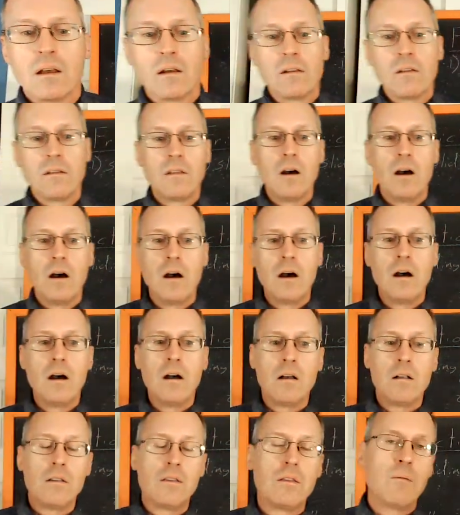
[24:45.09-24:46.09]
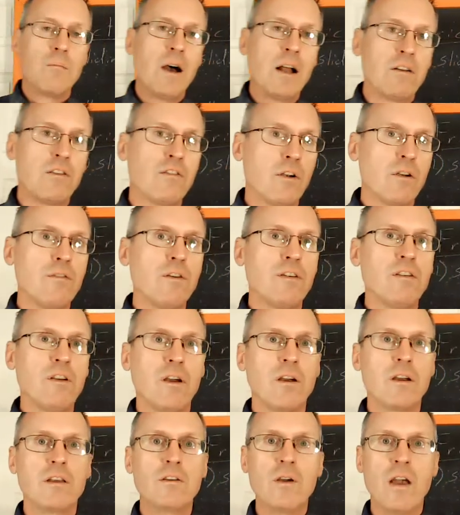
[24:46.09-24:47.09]
the amount of surface
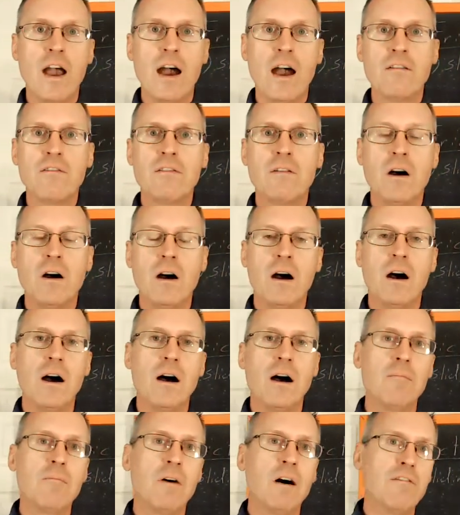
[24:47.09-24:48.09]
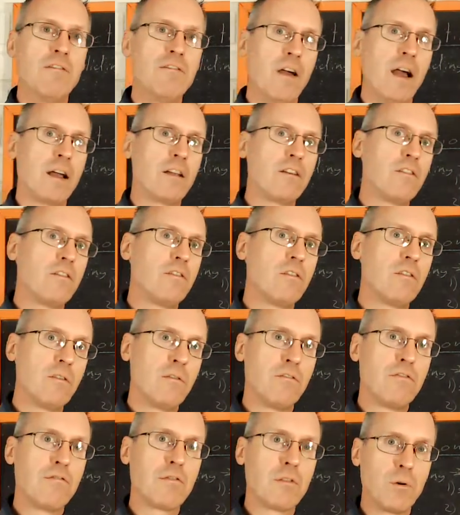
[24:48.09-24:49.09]
area you have affects
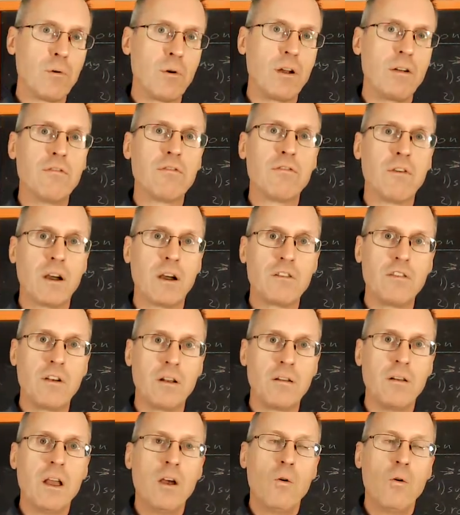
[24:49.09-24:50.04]
fluid friction.